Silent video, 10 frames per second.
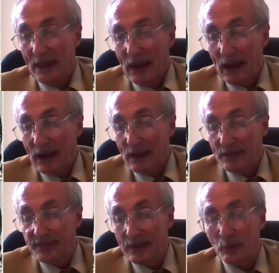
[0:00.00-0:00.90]

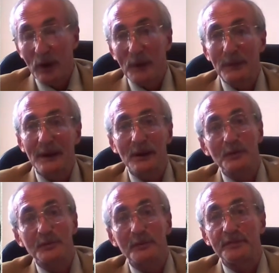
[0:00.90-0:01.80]
Americans
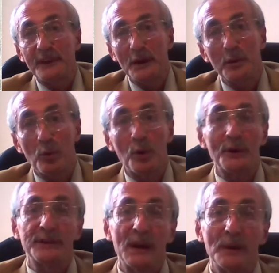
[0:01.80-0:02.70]
were very
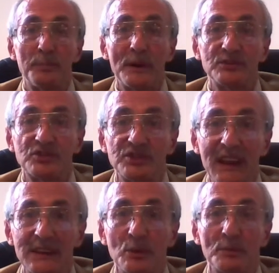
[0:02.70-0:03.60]
worried about
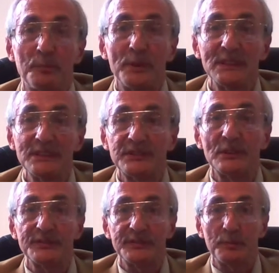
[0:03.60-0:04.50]
genuine political
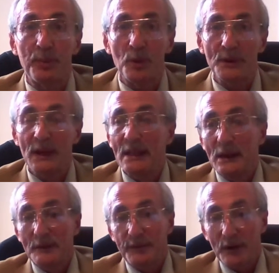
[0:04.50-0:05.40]
support
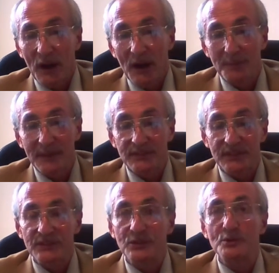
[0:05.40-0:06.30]
for communist and
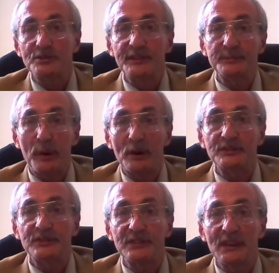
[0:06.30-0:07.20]
socialist
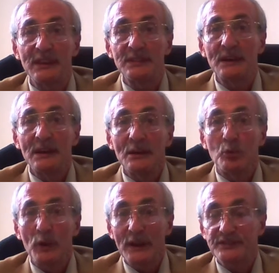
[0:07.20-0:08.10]
parties in
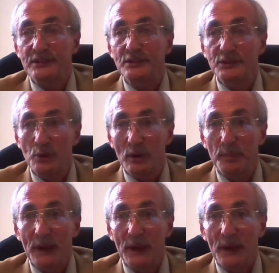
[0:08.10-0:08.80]
Western Europe,